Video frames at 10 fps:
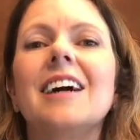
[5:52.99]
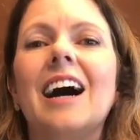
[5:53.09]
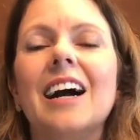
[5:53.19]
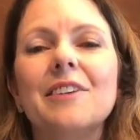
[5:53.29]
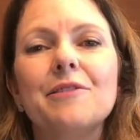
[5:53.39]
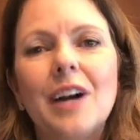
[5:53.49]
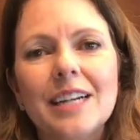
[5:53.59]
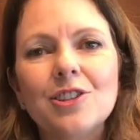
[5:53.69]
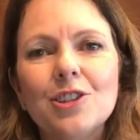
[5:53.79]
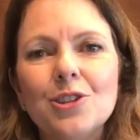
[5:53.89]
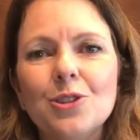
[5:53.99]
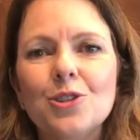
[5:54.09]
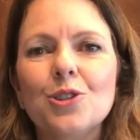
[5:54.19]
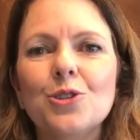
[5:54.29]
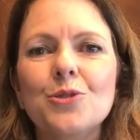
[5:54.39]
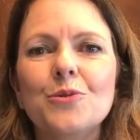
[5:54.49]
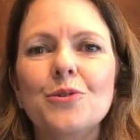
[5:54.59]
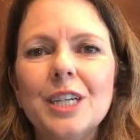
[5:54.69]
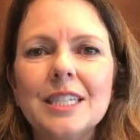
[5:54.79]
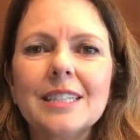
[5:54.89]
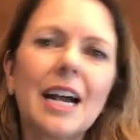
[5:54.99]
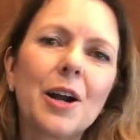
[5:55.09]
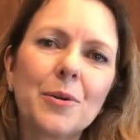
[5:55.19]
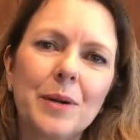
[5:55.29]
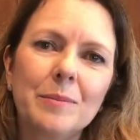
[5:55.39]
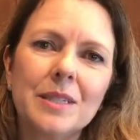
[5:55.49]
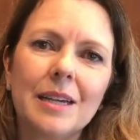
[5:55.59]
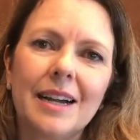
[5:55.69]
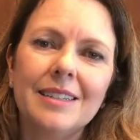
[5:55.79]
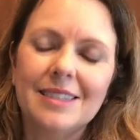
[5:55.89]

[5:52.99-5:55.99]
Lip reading: I invite you to visit our website,